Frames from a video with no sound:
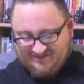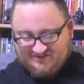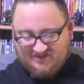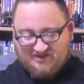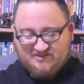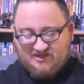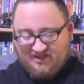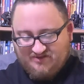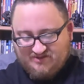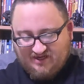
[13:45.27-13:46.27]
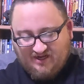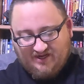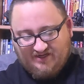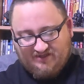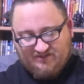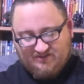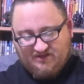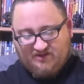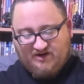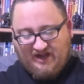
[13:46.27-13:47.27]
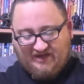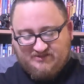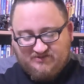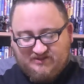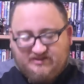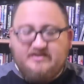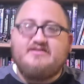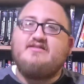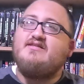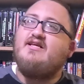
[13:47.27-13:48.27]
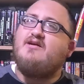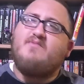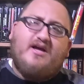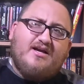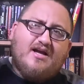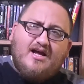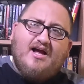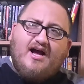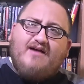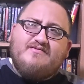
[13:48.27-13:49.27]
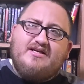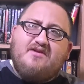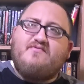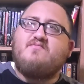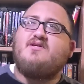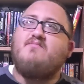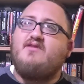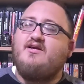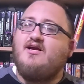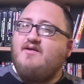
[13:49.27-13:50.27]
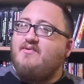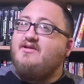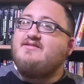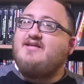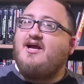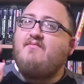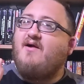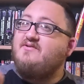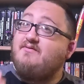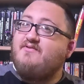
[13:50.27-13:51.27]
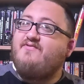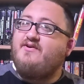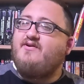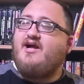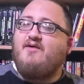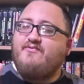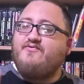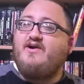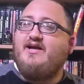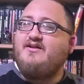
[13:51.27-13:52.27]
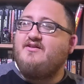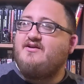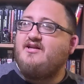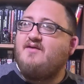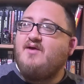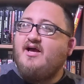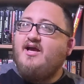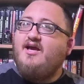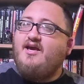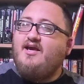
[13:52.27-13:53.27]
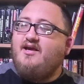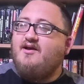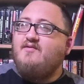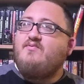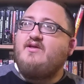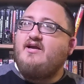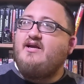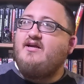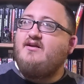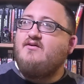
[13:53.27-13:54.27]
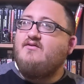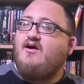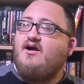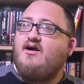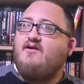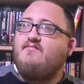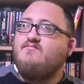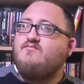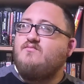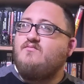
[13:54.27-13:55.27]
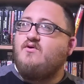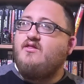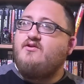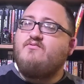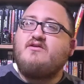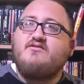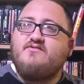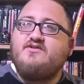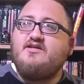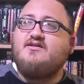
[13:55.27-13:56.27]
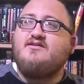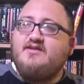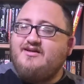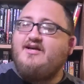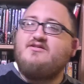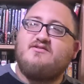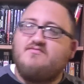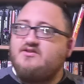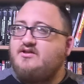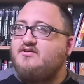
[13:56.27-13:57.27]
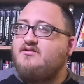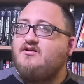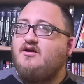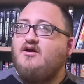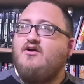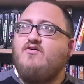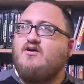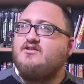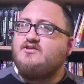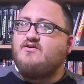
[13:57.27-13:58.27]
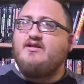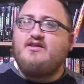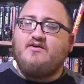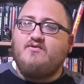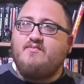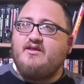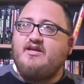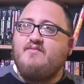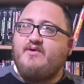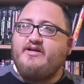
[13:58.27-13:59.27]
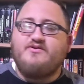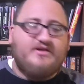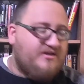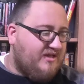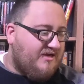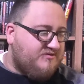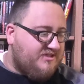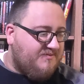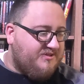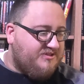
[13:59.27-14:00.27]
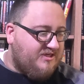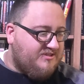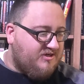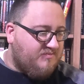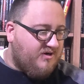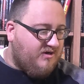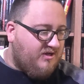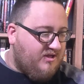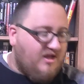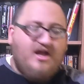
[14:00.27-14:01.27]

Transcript: So there's another actor in this that I'm like, I've seen it from something, but this time I was able to figure it out before I had to look it up. He played one of the directors of S.H.I.E.L.D. in Agents of S.H.I.E.L.D., who also, I think, went by the name Patriot. The actor's name is Jason O'Mara.